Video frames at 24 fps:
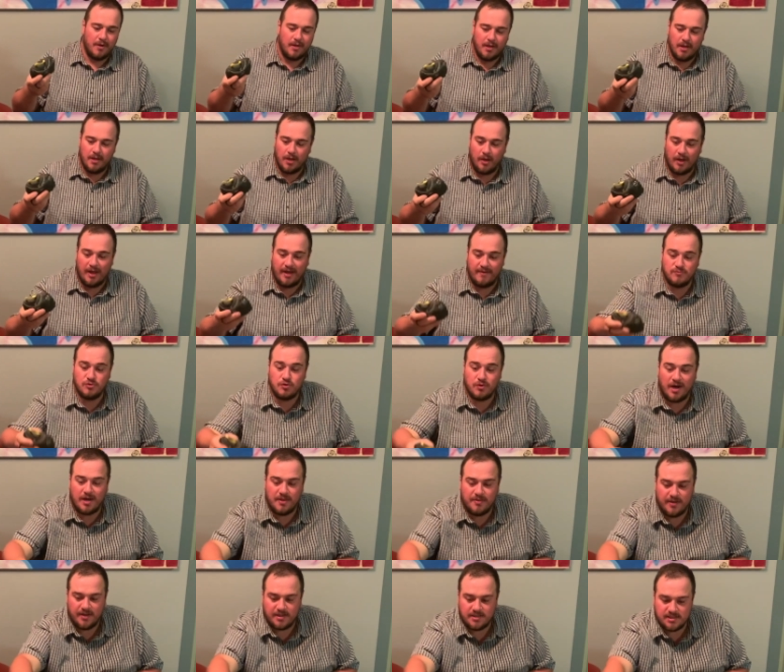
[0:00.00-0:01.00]
I'll have dry
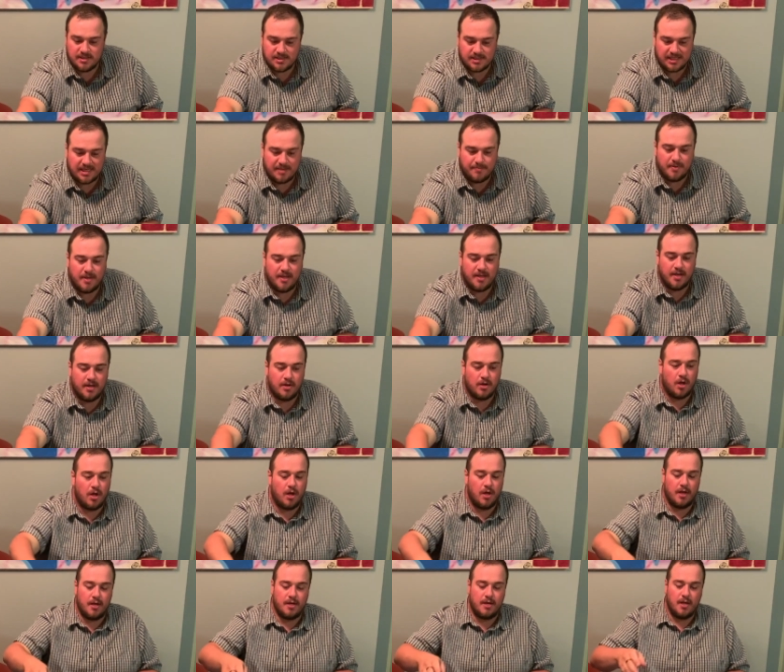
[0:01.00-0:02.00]
things to sleep in and
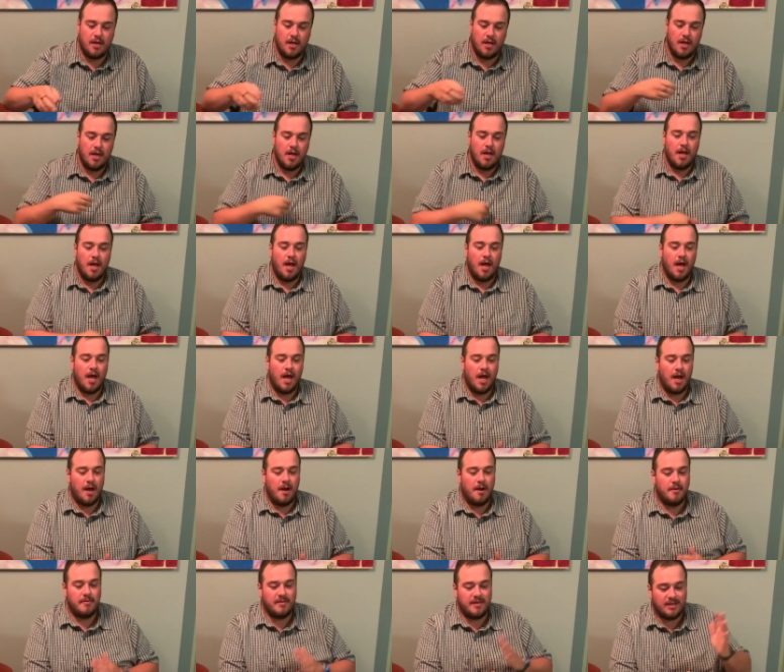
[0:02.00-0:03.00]
on.
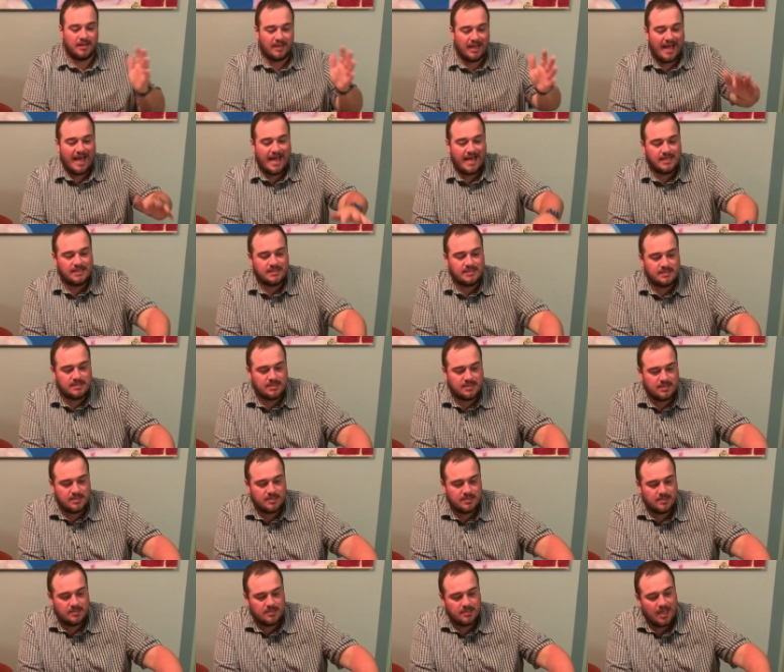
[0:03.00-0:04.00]
And then
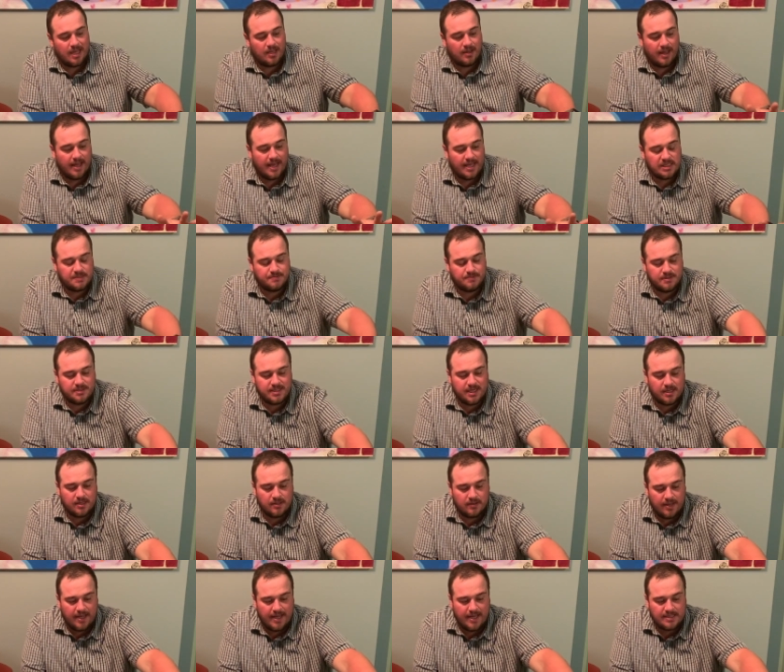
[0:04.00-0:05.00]
second to
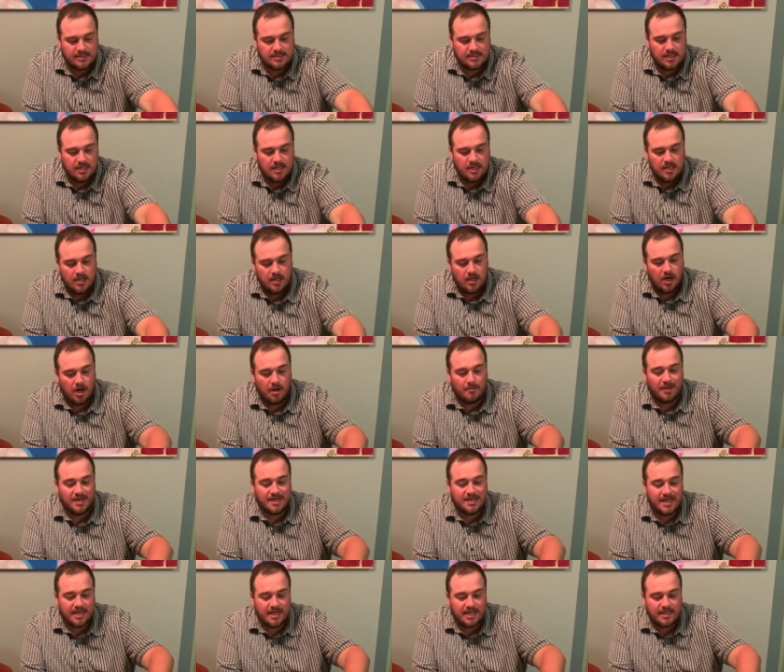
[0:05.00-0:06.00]
last, are my
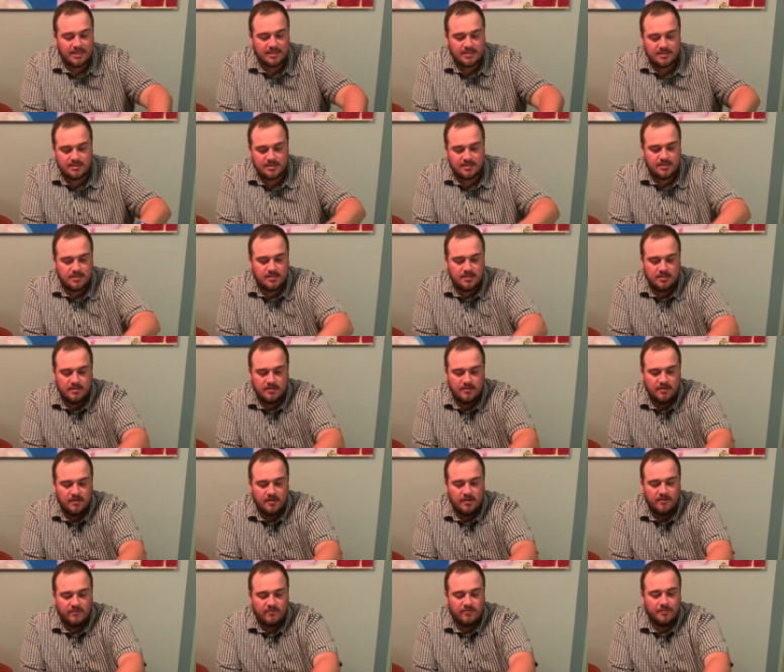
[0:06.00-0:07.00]
ditties
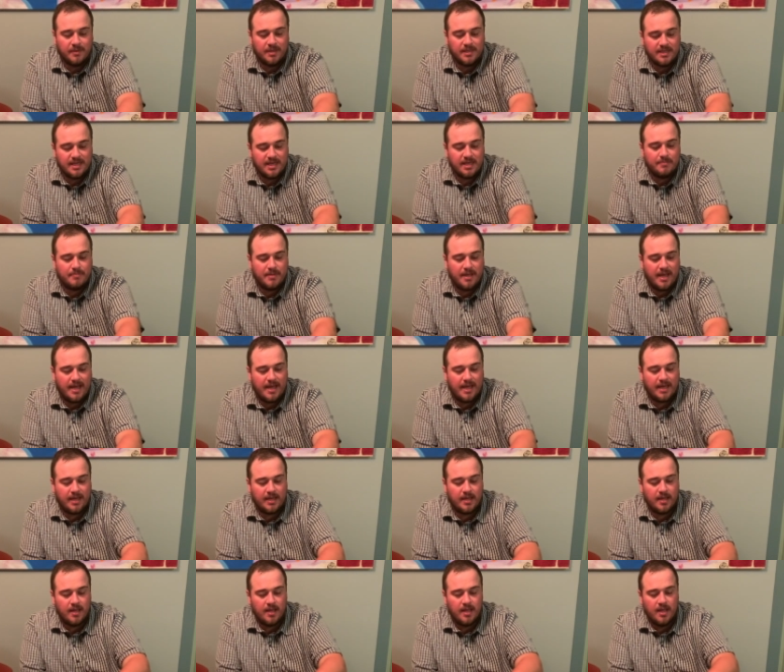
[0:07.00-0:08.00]
for my ditty bag.